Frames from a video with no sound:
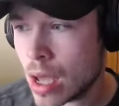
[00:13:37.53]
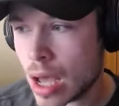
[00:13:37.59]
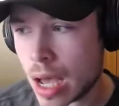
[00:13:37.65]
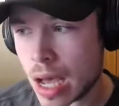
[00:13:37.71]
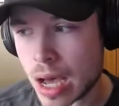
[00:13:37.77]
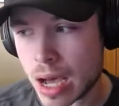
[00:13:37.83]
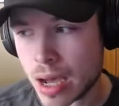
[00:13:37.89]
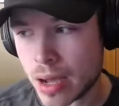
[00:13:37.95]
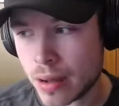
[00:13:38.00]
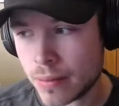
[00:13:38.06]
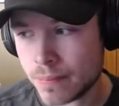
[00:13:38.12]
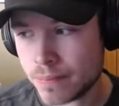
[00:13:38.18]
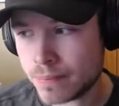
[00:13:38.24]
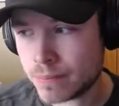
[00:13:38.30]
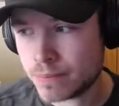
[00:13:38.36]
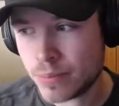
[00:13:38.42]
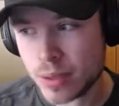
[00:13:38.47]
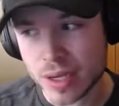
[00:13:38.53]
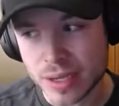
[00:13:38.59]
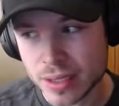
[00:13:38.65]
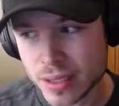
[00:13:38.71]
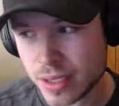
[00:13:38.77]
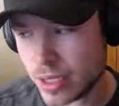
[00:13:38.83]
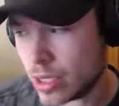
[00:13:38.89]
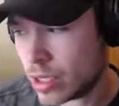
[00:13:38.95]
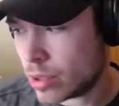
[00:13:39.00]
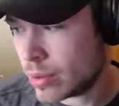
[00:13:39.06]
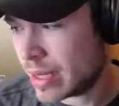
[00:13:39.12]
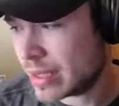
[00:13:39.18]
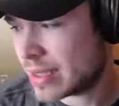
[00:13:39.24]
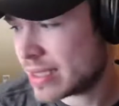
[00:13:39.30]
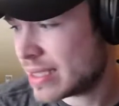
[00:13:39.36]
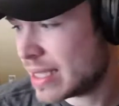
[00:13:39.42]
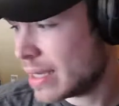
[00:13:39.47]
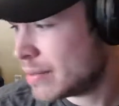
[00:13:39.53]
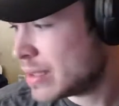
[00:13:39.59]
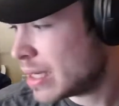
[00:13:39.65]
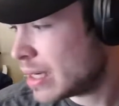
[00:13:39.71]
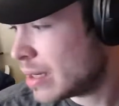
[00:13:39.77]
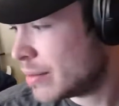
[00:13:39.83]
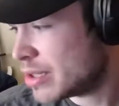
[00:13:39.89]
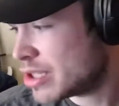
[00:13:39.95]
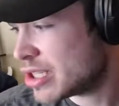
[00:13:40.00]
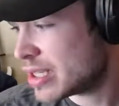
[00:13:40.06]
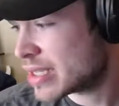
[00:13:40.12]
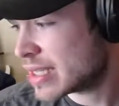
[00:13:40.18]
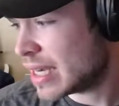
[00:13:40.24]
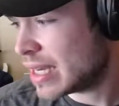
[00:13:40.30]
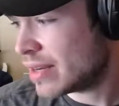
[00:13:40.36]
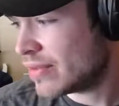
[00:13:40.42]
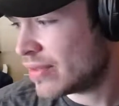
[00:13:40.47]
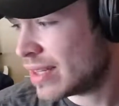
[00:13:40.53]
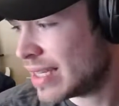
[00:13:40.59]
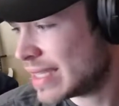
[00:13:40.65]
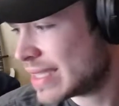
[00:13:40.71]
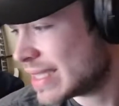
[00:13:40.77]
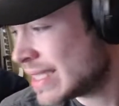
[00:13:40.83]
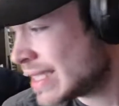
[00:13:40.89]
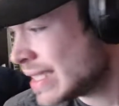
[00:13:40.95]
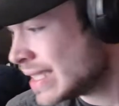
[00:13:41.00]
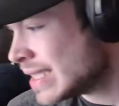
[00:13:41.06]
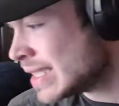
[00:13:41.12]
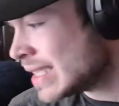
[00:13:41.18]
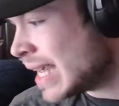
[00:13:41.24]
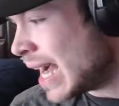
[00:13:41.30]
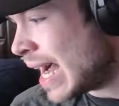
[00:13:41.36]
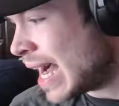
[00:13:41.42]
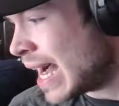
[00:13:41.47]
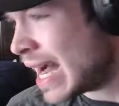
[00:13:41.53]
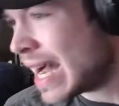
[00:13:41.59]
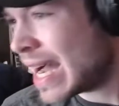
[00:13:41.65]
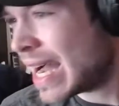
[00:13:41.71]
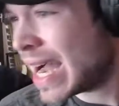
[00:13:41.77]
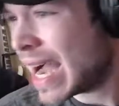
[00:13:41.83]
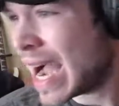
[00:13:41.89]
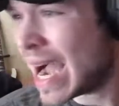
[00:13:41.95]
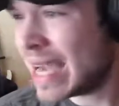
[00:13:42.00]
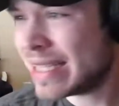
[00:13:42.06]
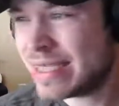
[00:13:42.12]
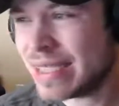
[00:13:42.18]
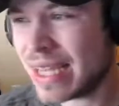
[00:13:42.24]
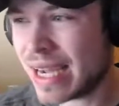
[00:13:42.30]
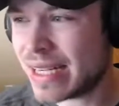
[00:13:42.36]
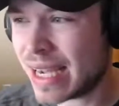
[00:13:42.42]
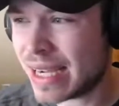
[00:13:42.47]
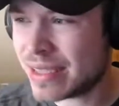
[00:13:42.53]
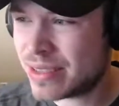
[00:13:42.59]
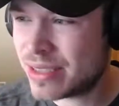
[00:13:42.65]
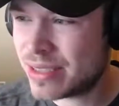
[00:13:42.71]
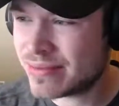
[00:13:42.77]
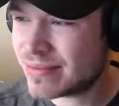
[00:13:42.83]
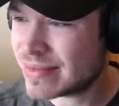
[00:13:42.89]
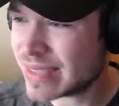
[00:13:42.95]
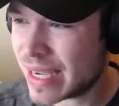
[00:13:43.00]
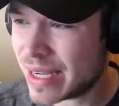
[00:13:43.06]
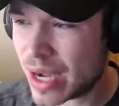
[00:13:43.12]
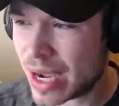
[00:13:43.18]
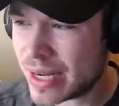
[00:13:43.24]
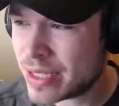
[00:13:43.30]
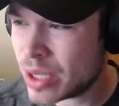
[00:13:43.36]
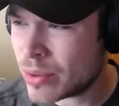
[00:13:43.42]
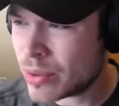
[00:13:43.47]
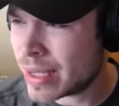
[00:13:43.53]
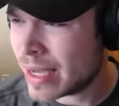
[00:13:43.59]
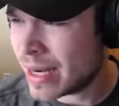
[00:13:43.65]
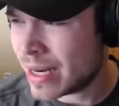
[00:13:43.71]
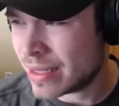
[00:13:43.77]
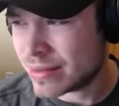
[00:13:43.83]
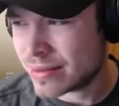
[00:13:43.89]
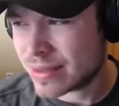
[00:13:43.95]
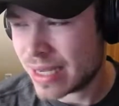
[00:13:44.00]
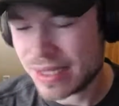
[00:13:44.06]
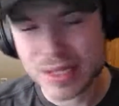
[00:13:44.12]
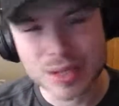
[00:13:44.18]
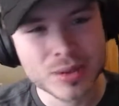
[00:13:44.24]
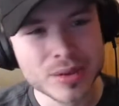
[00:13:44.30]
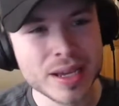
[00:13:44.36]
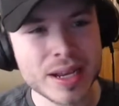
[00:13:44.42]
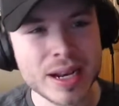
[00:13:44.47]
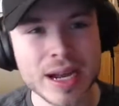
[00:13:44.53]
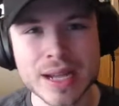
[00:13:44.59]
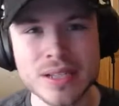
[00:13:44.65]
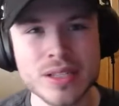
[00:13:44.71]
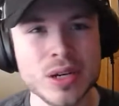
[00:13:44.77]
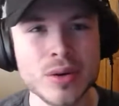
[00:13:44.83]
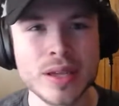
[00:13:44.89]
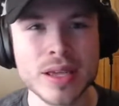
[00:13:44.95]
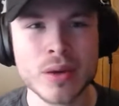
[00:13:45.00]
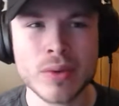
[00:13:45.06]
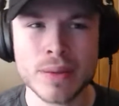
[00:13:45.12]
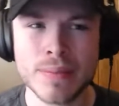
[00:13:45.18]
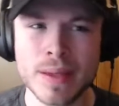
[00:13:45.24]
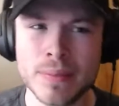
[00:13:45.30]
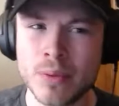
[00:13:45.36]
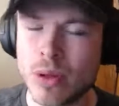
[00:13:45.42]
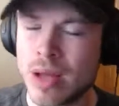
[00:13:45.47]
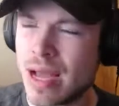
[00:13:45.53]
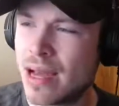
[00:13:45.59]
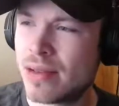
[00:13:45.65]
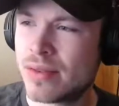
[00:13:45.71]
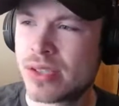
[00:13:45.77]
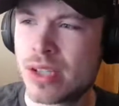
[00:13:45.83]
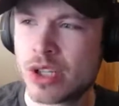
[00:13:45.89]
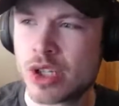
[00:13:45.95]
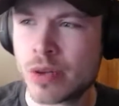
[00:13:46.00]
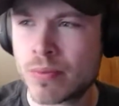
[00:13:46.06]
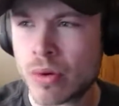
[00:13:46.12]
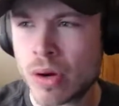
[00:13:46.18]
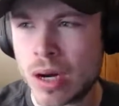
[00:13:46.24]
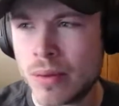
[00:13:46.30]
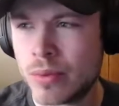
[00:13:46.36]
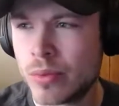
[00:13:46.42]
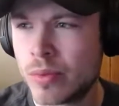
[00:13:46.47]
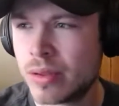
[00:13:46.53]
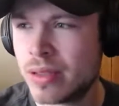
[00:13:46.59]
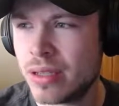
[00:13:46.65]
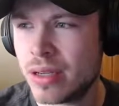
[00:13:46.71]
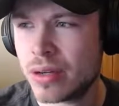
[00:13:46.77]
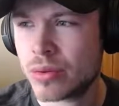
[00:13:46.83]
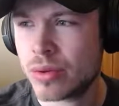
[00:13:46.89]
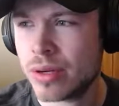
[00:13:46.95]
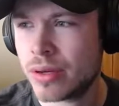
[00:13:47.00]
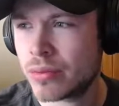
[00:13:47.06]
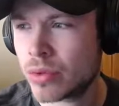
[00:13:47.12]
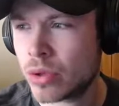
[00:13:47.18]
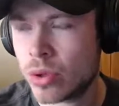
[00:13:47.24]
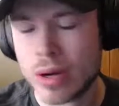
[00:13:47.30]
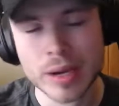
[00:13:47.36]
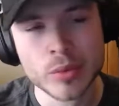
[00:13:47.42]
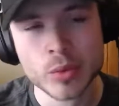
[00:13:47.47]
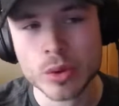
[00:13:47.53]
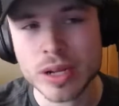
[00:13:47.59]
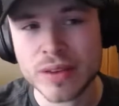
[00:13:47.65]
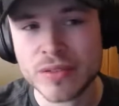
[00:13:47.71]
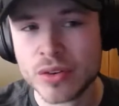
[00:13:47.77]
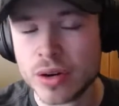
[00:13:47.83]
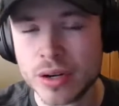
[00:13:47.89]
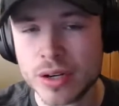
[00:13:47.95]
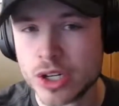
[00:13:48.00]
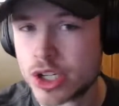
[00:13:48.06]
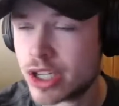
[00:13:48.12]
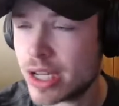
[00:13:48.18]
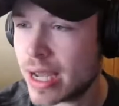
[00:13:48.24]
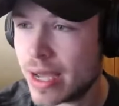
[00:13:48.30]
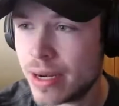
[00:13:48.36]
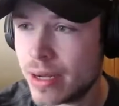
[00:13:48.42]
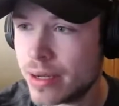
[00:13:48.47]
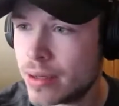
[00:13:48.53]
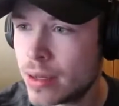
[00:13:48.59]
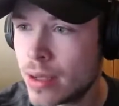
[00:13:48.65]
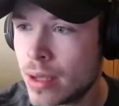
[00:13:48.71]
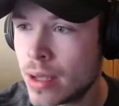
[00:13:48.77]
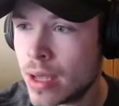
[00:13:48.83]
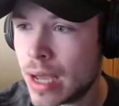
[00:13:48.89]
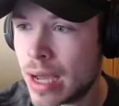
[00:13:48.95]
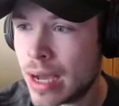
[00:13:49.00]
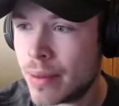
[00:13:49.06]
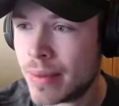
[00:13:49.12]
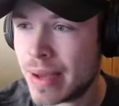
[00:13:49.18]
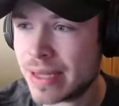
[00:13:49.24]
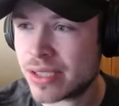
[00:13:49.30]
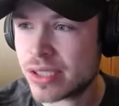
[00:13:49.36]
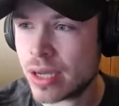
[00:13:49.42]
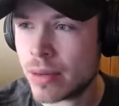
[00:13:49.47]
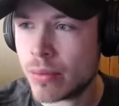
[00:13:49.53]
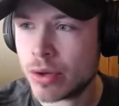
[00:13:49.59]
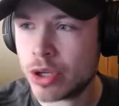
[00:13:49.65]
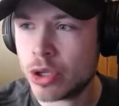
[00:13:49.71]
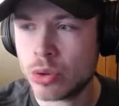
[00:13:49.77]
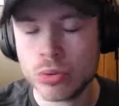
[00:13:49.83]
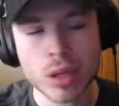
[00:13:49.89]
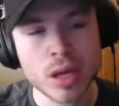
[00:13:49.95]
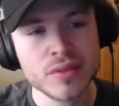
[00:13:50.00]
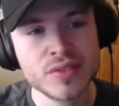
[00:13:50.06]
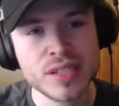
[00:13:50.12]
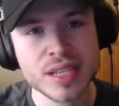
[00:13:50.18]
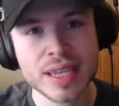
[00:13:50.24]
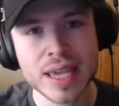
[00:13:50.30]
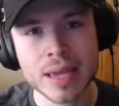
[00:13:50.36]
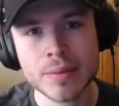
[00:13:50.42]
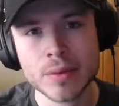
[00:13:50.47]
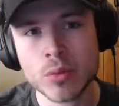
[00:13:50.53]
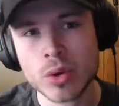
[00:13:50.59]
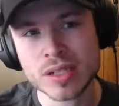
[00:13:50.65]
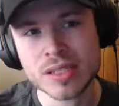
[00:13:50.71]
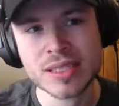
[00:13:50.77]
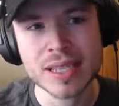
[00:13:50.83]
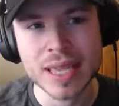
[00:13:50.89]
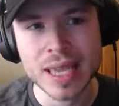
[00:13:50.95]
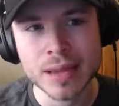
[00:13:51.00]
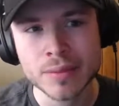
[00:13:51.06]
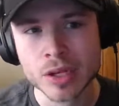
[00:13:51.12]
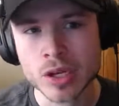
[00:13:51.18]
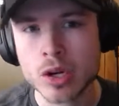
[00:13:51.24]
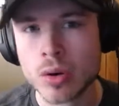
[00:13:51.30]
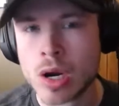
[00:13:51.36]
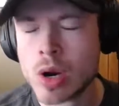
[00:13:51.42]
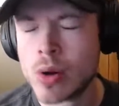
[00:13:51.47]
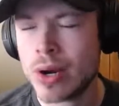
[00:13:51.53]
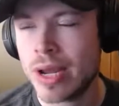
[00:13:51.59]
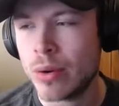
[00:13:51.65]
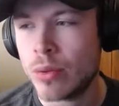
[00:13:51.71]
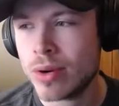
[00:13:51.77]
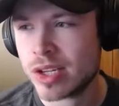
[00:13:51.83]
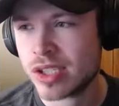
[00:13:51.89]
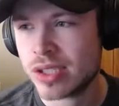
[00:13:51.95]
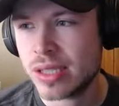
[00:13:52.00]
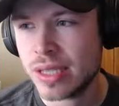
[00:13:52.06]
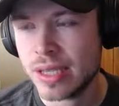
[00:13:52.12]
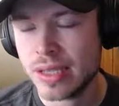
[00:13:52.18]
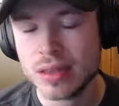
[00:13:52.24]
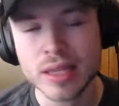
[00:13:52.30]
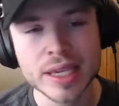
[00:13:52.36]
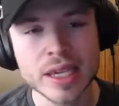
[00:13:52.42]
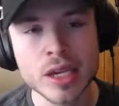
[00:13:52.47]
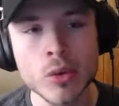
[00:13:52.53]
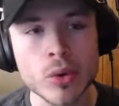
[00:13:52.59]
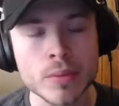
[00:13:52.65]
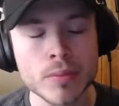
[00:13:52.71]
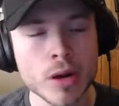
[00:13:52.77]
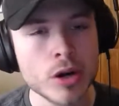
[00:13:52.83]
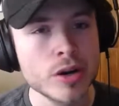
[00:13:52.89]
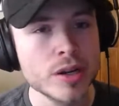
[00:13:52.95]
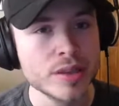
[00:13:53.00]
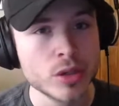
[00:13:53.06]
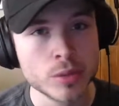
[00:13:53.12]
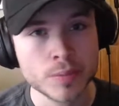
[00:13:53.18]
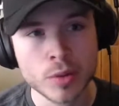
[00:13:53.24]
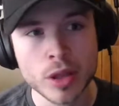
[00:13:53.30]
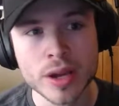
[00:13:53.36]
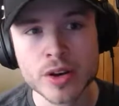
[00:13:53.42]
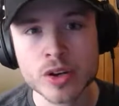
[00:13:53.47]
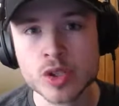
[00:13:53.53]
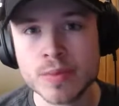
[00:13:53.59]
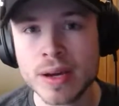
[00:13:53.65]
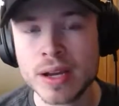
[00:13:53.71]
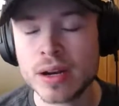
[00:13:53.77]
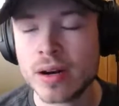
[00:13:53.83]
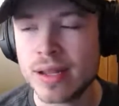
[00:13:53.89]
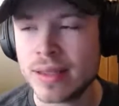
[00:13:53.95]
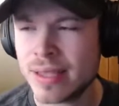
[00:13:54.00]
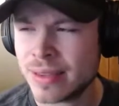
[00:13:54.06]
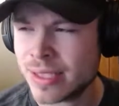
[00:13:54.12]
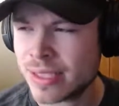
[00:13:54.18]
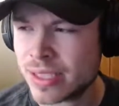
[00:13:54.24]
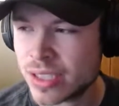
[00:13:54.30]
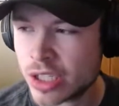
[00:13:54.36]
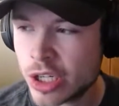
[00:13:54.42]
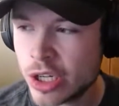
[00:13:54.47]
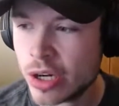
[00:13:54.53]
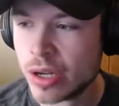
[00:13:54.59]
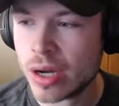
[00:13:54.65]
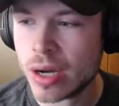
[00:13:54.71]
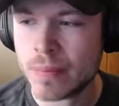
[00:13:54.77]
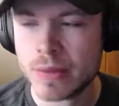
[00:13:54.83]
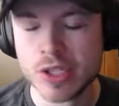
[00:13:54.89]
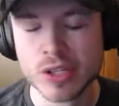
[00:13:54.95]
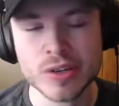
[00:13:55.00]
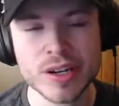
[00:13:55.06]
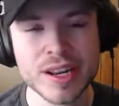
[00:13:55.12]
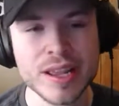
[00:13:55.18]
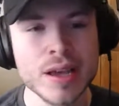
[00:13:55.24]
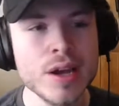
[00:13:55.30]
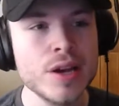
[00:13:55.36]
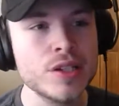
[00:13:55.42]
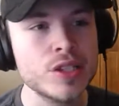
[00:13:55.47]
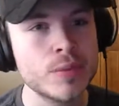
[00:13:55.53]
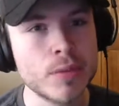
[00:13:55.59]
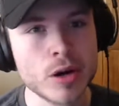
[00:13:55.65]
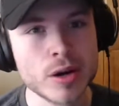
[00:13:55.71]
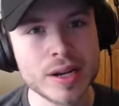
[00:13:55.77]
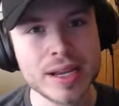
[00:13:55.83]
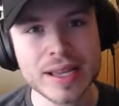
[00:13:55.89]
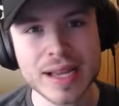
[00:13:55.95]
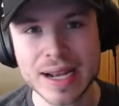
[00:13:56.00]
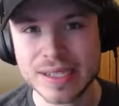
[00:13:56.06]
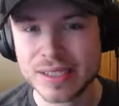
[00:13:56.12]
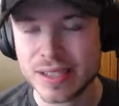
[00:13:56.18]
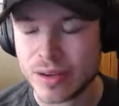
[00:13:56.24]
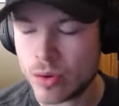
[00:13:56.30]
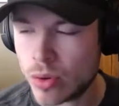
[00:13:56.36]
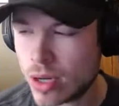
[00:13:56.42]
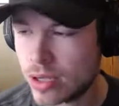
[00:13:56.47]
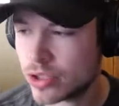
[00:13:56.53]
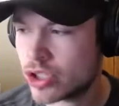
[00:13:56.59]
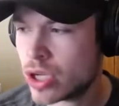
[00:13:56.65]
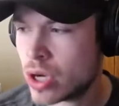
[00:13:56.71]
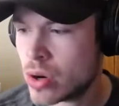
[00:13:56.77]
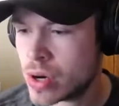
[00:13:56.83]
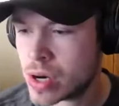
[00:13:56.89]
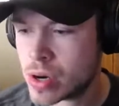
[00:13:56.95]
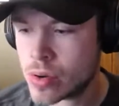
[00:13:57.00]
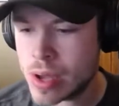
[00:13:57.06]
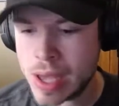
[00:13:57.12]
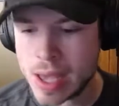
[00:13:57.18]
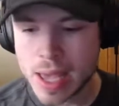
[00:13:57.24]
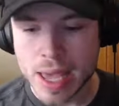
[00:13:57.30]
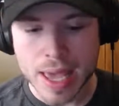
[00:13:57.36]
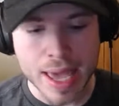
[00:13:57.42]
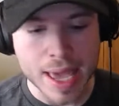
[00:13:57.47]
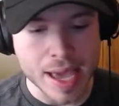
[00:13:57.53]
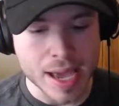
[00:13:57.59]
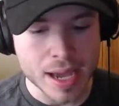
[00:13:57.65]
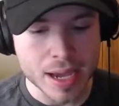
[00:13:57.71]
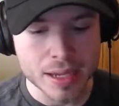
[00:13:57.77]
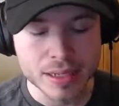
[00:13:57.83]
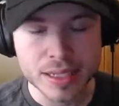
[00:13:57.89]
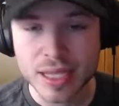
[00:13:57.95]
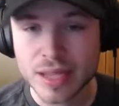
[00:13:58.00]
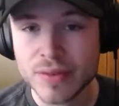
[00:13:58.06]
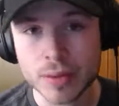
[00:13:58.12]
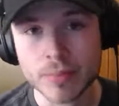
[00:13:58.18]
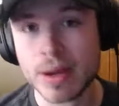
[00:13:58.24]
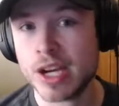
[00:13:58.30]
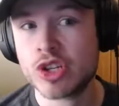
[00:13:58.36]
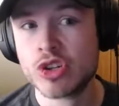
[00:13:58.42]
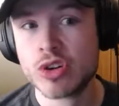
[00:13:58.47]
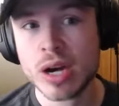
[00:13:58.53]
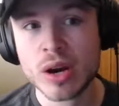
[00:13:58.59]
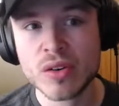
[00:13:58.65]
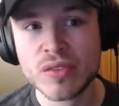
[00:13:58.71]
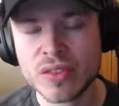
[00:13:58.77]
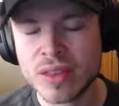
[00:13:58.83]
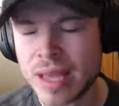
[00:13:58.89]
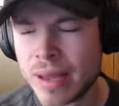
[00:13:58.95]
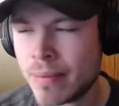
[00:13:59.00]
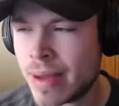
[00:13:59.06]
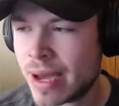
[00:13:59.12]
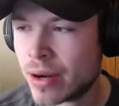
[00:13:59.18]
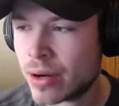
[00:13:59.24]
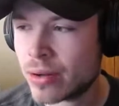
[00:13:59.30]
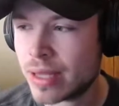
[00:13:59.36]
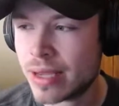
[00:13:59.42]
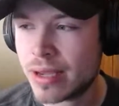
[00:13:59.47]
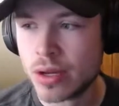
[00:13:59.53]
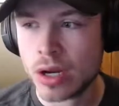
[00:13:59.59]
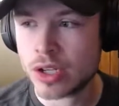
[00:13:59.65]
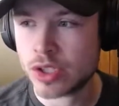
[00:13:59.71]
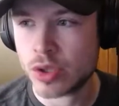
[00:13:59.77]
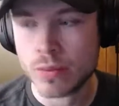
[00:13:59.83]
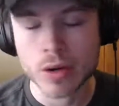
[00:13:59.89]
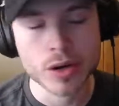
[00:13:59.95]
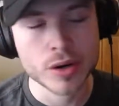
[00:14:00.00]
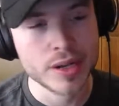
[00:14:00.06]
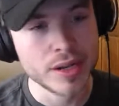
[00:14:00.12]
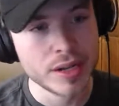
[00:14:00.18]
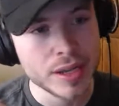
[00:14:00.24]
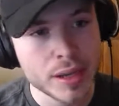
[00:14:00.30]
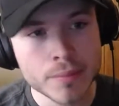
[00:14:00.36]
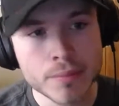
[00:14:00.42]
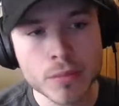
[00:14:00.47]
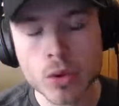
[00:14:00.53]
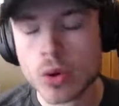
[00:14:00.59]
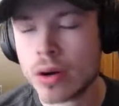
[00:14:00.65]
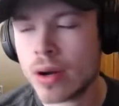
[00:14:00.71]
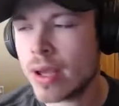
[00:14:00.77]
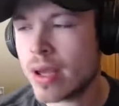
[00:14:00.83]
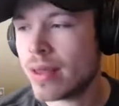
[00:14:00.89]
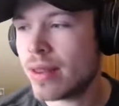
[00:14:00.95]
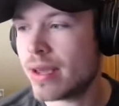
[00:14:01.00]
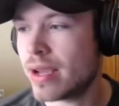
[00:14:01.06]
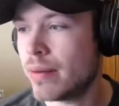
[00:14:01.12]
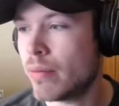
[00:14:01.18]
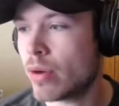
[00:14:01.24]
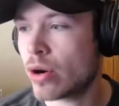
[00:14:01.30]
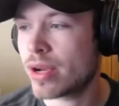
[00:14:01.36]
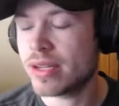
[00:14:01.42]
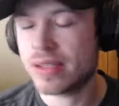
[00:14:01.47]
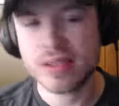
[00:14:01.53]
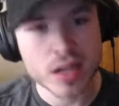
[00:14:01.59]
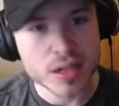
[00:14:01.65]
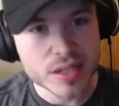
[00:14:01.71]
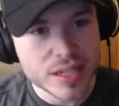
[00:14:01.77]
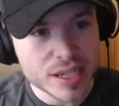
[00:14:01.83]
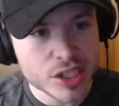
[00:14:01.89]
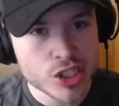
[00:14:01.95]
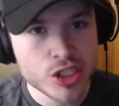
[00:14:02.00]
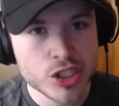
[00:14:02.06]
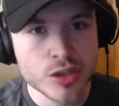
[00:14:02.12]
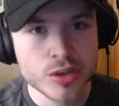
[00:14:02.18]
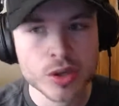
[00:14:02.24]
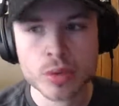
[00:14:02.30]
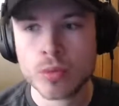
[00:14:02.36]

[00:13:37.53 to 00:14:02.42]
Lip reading: But, at the same time, it's just kind of like, I don't get it. I don't get it. I don't get why people have such a problem with the unwritten rule. I will never understand it. As someone who loves the game and wants the game to grow, and I wish the league would market their players better. I think this is a good opportunity to market guys like Juan Soto and even Mike Trout, for that matter. They could also market him more. They could market Tatis Jr.